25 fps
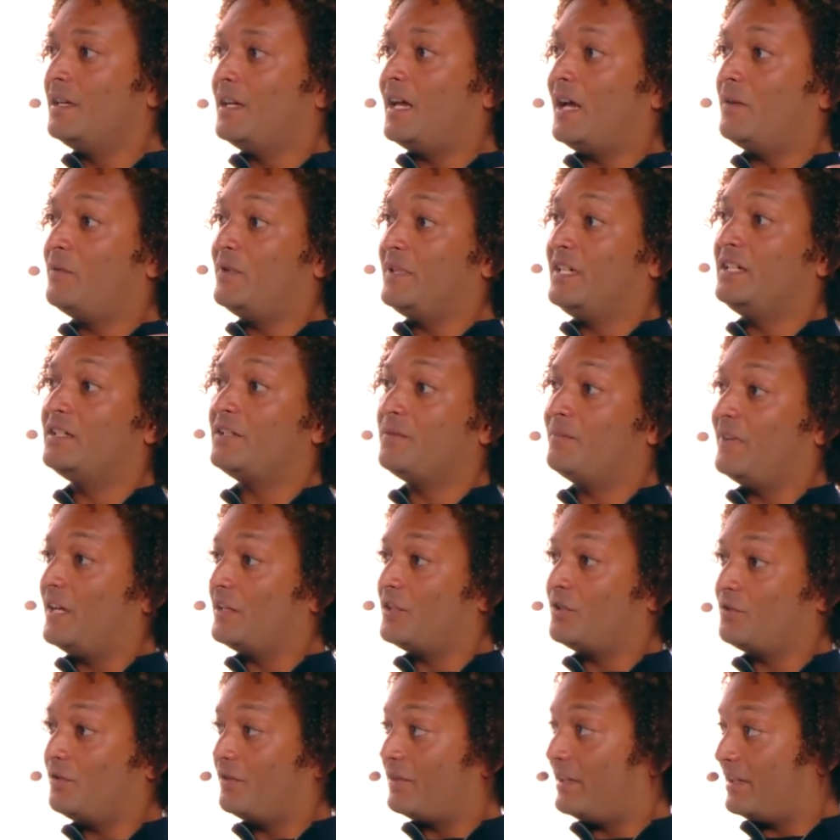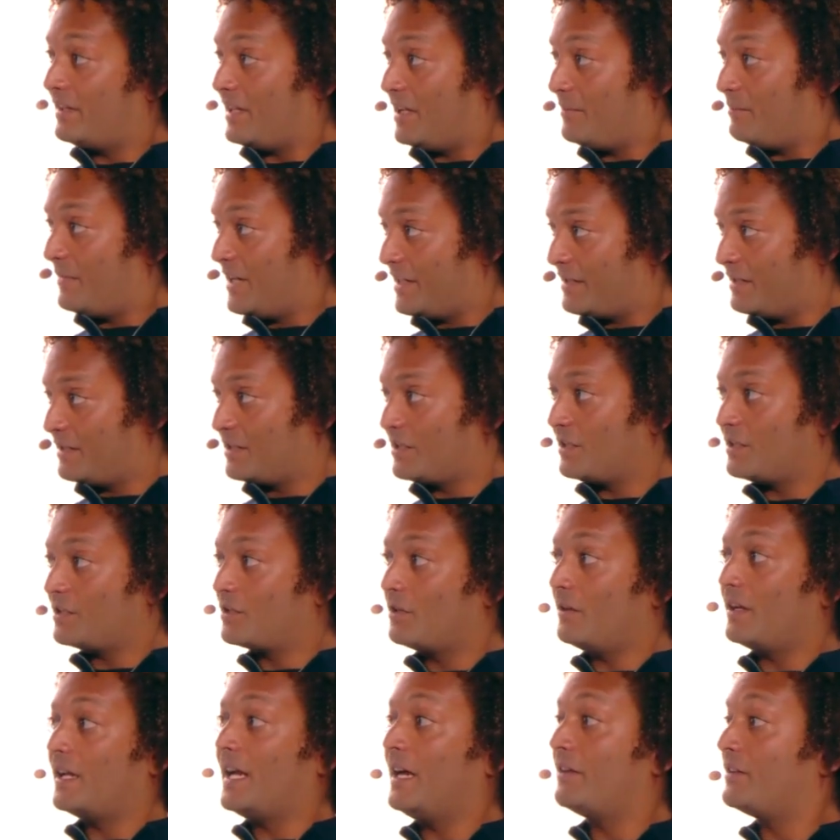and we need to make sure that that message that's
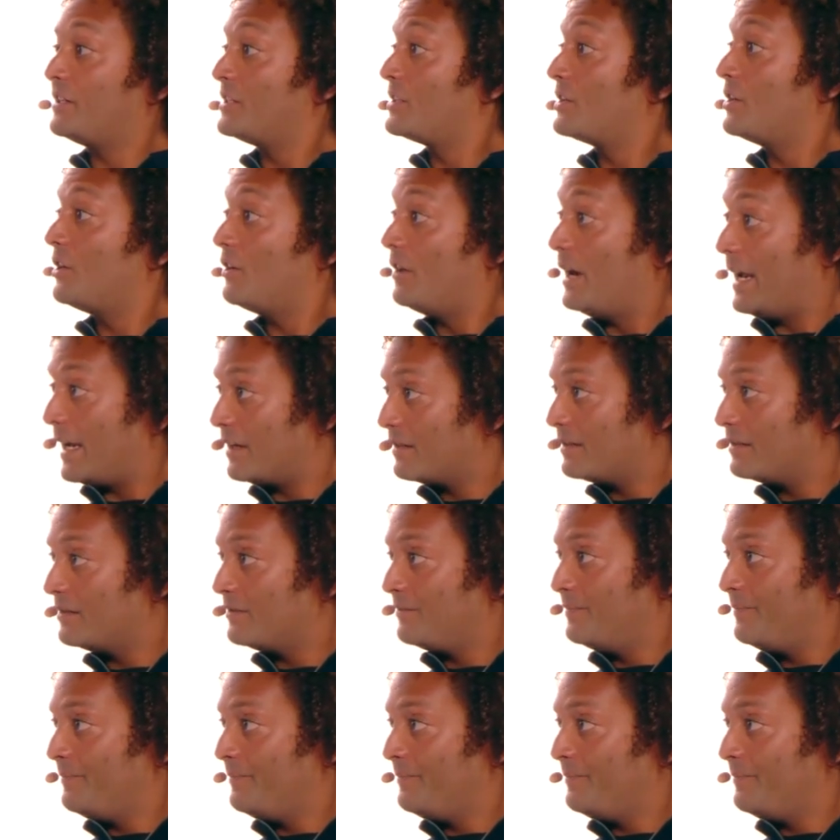going out is correct.